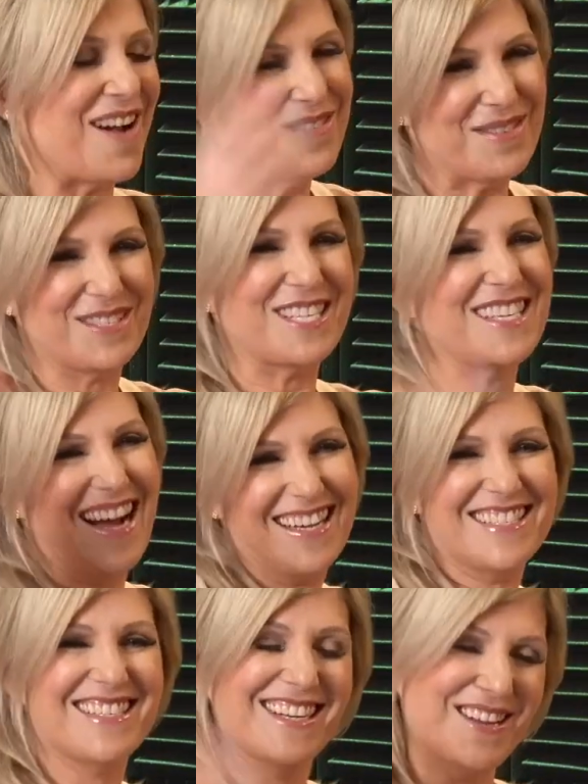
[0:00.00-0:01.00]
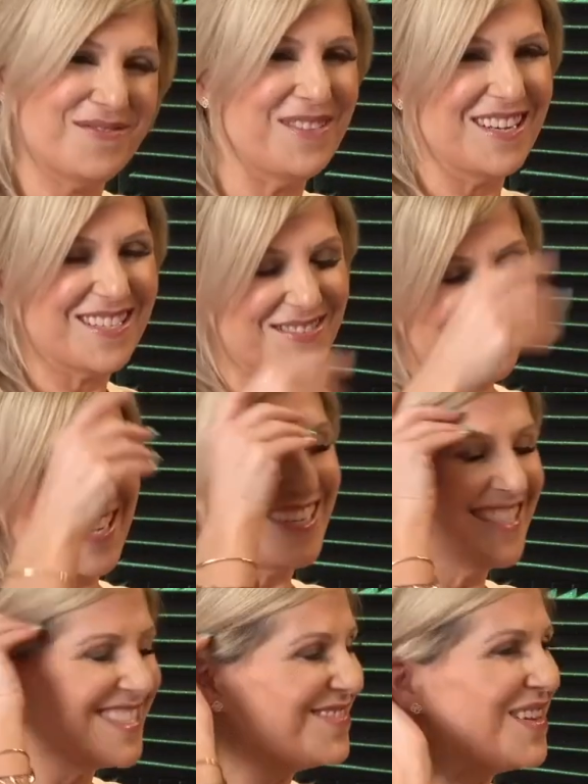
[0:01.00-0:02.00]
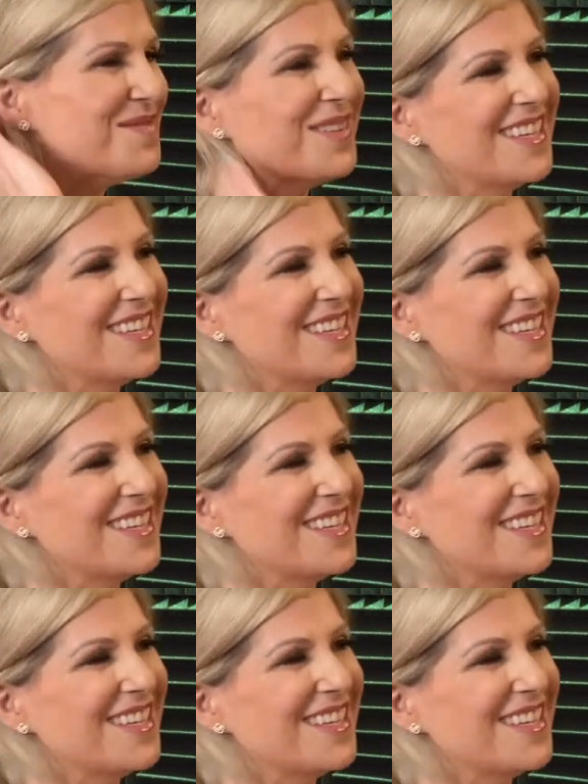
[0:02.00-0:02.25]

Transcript: them just constant influx of nuggets in my place.